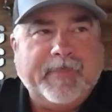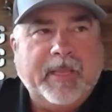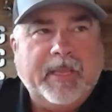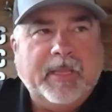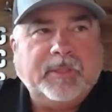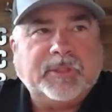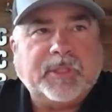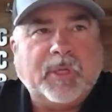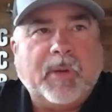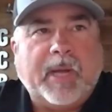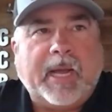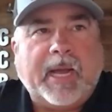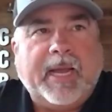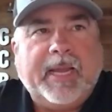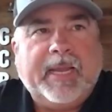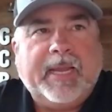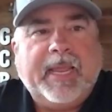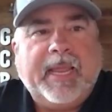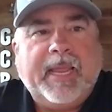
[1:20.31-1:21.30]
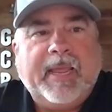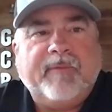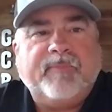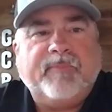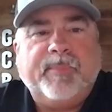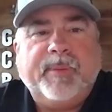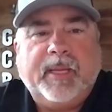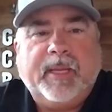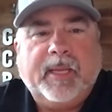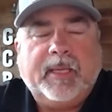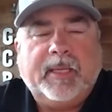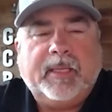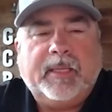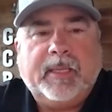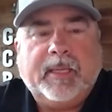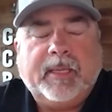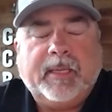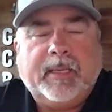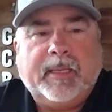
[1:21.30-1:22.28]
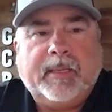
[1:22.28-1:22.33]
So I have been,
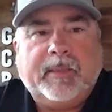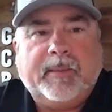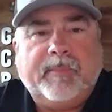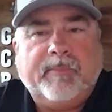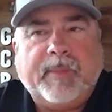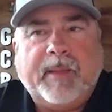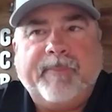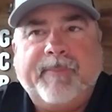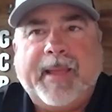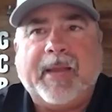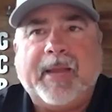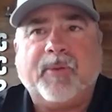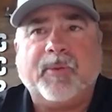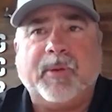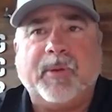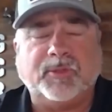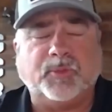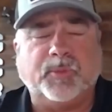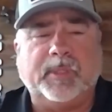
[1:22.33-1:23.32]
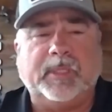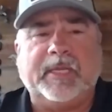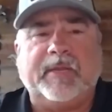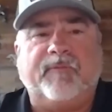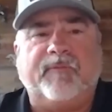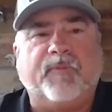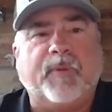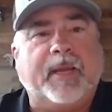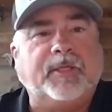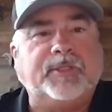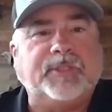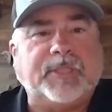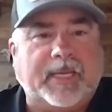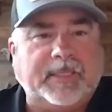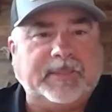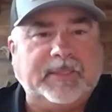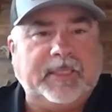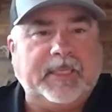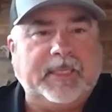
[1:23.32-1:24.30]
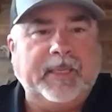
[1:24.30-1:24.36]
my background's really in
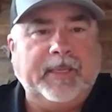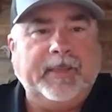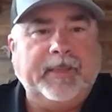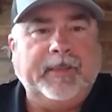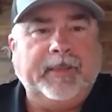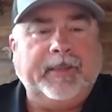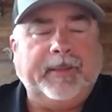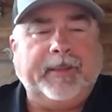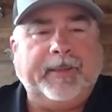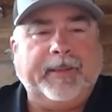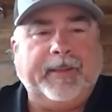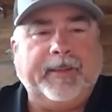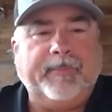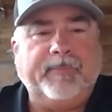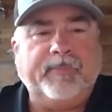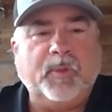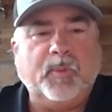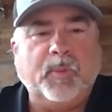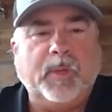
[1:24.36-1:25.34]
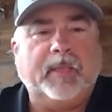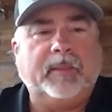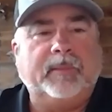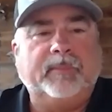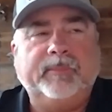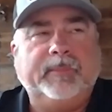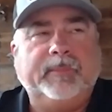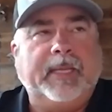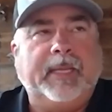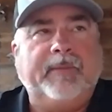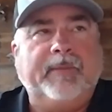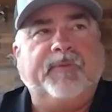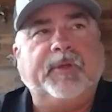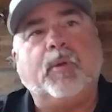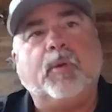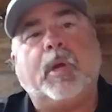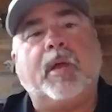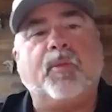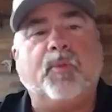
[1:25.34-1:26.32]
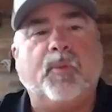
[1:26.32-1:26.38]
franchising. Well, if you
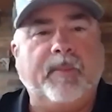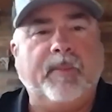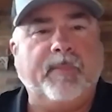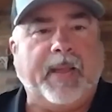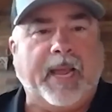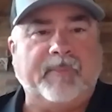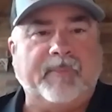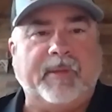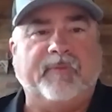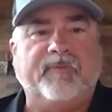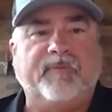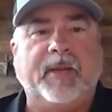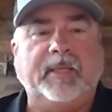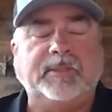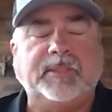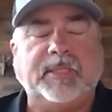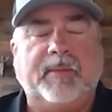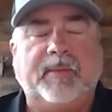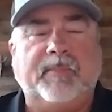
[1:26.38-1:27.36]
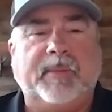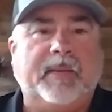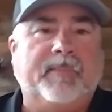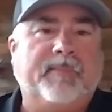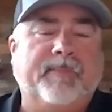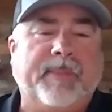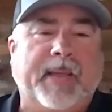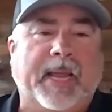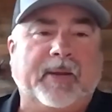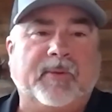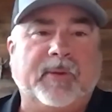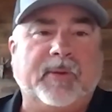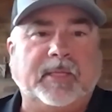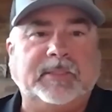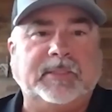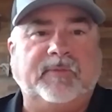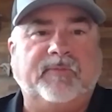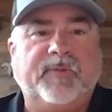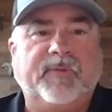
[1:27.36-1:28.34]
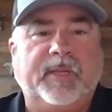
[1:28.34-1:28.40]
go all the way back, my background's
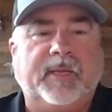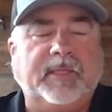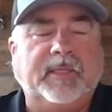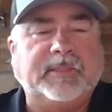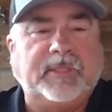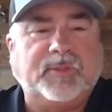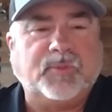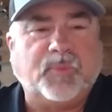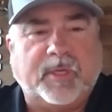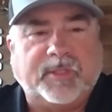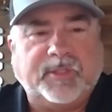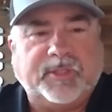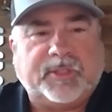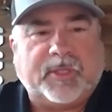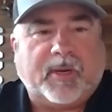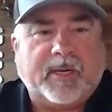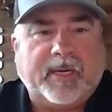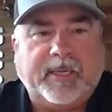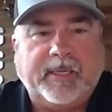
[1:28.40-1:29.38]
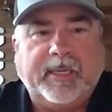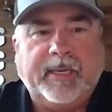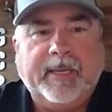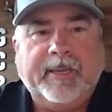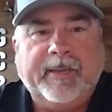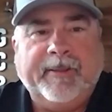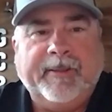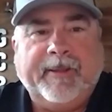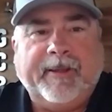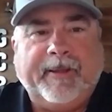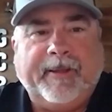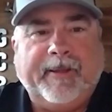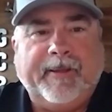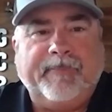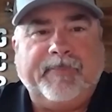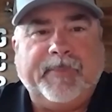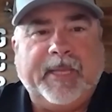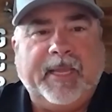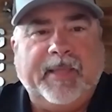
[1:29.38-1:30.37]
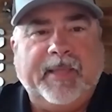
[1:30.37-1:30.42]
in fitness. That's where I started.
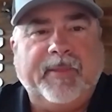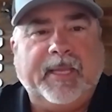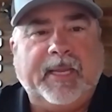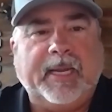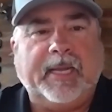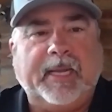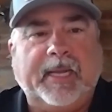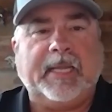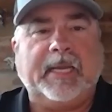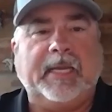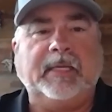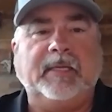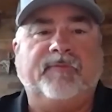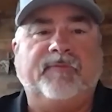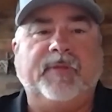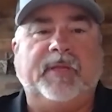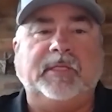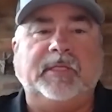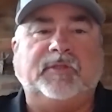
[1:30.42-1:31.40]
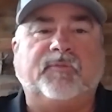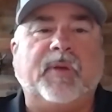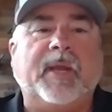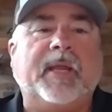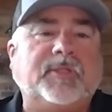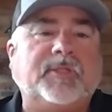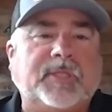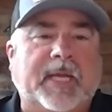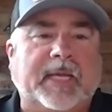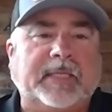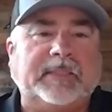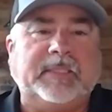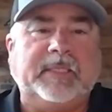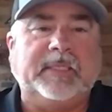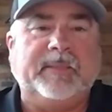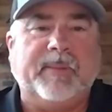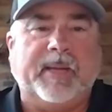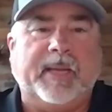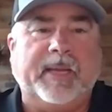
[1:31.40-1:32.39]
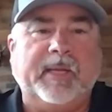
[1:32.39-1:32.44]
And then I got into fitness
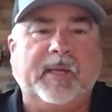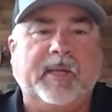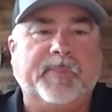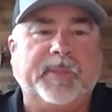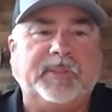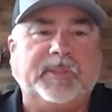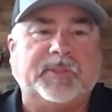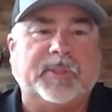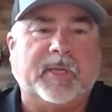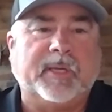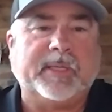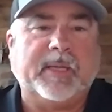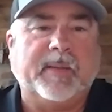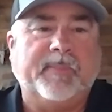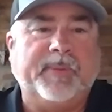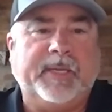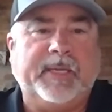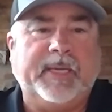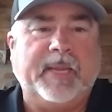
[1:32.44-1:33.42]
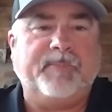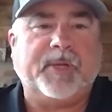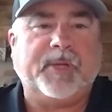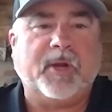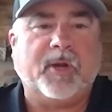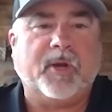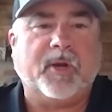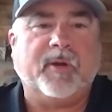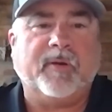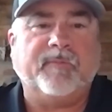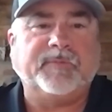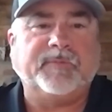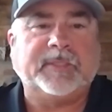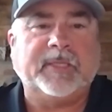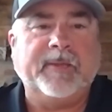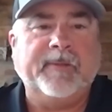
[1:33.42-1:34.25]
franchising by helping start a company named Curves